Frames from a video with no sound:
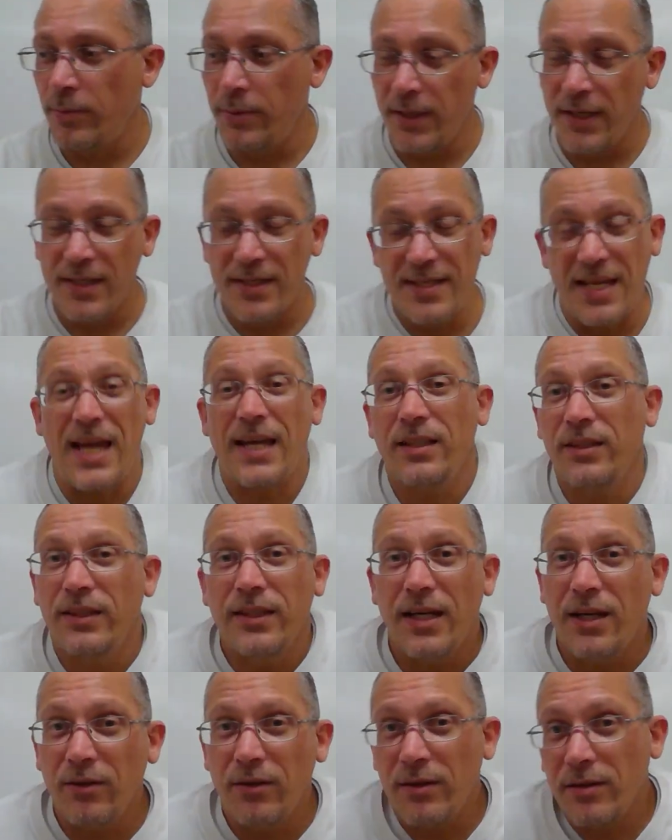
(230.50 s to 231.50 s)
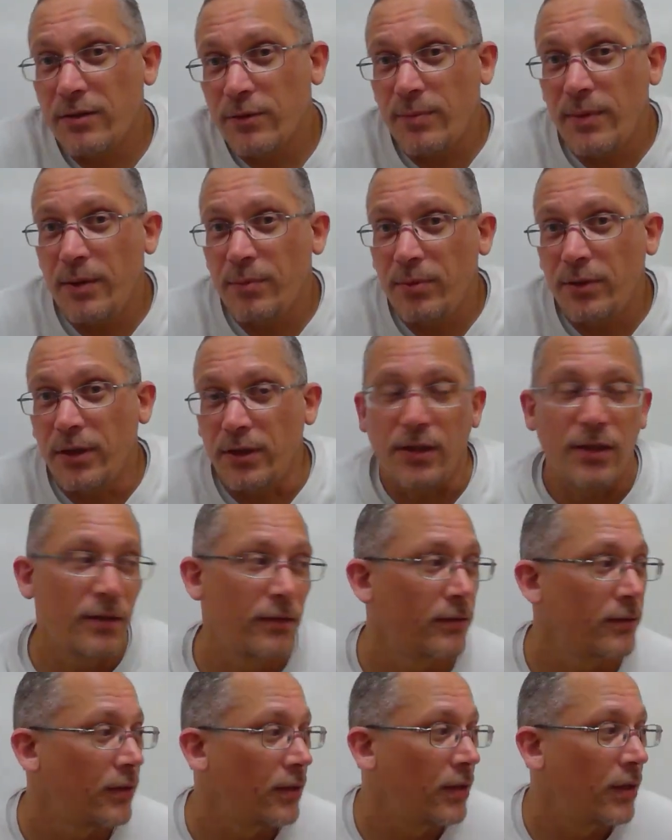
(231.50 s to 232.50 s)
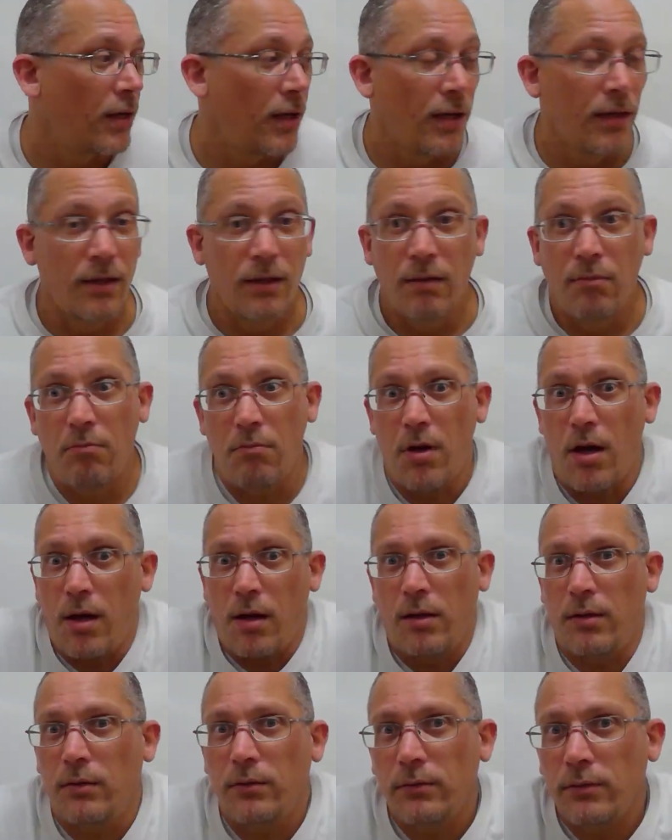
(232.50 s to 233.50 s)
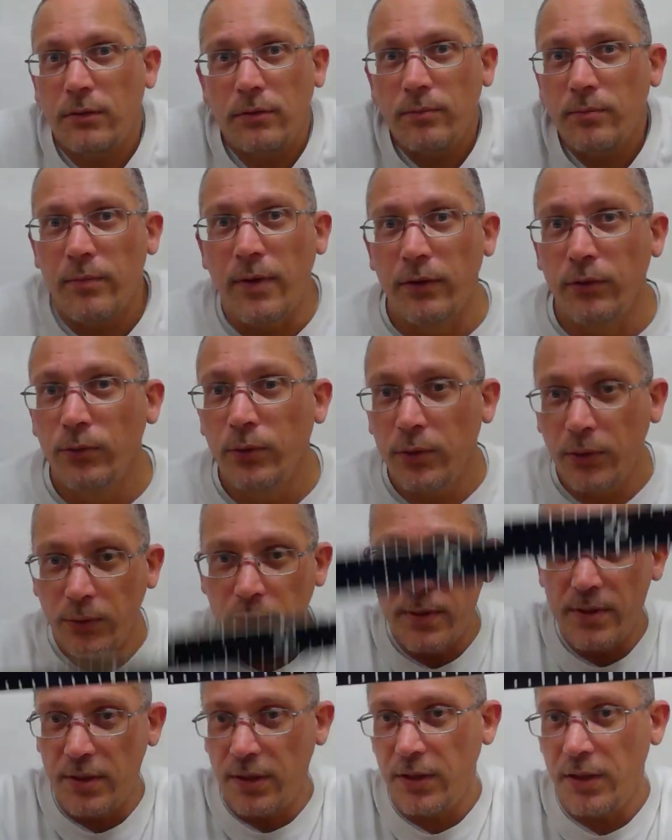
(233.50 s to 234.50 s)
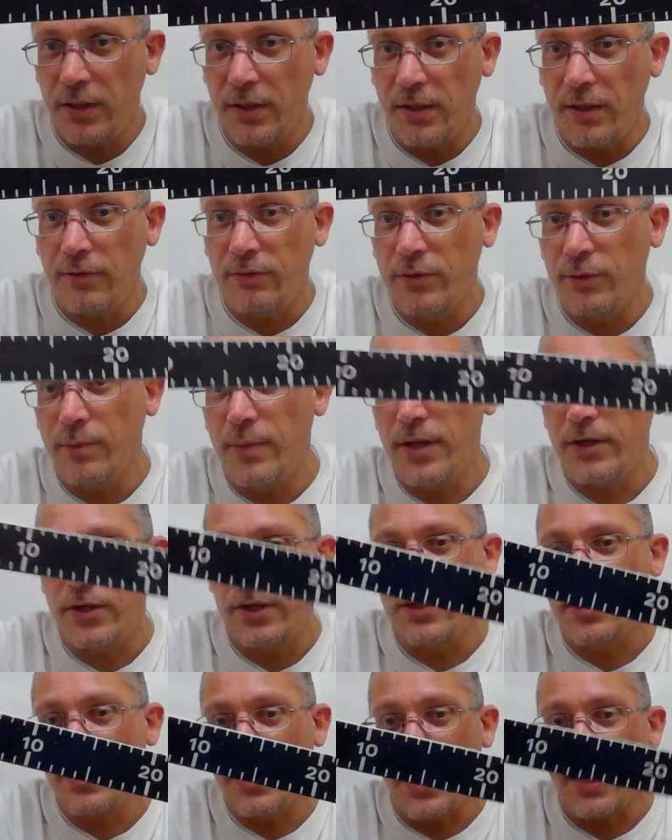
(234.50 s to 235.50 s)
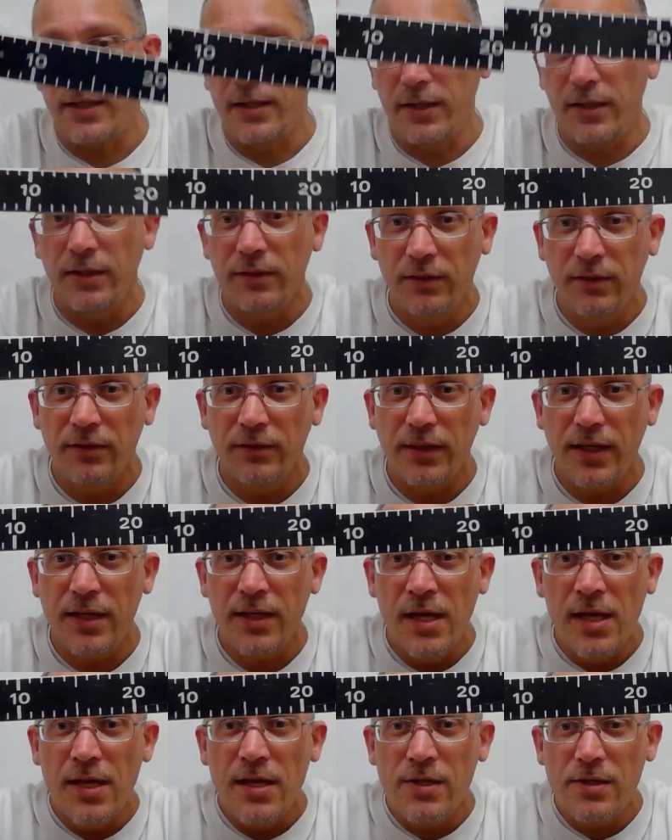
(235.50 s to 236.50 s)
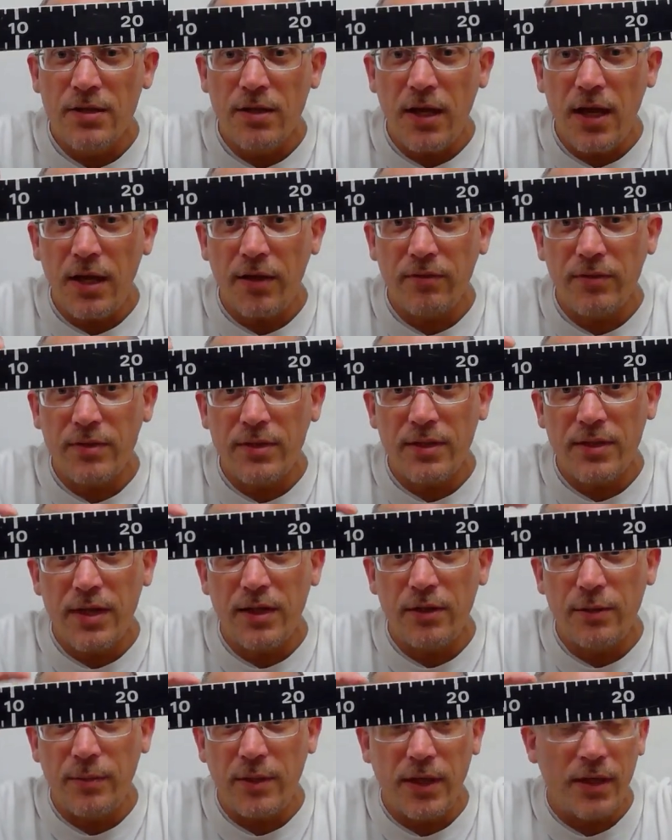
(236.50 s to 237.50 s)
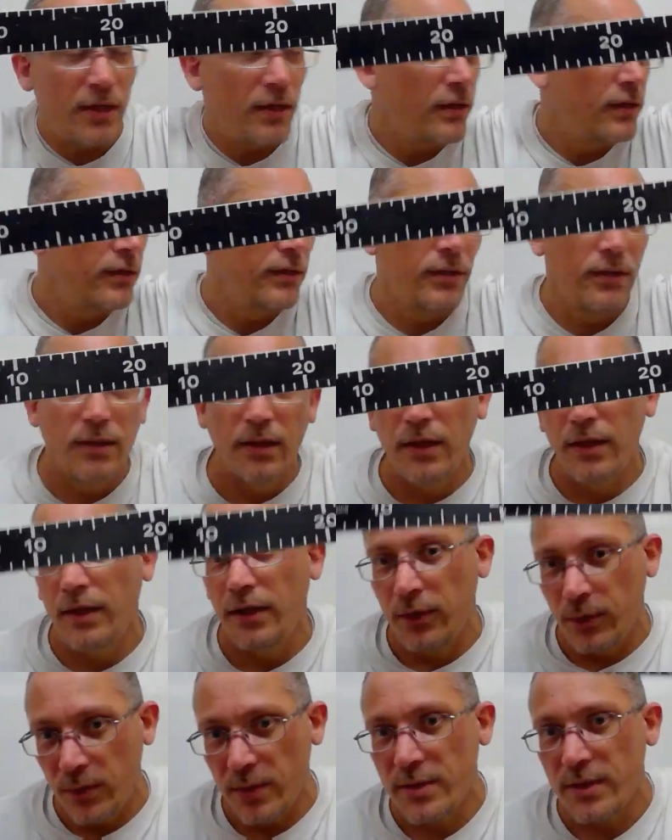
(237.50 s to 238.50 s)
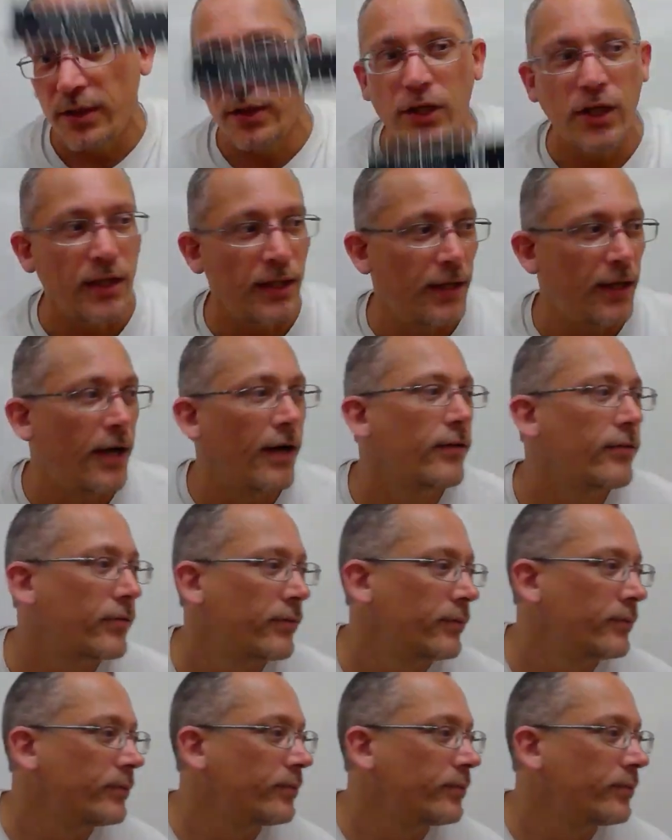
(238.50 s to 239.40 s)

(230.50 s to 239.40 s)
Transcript: But exactly how long is my book? I don't know. My ruler wasn't good enough to measure exactly, right? So every centimeter, and it wasn't good enough.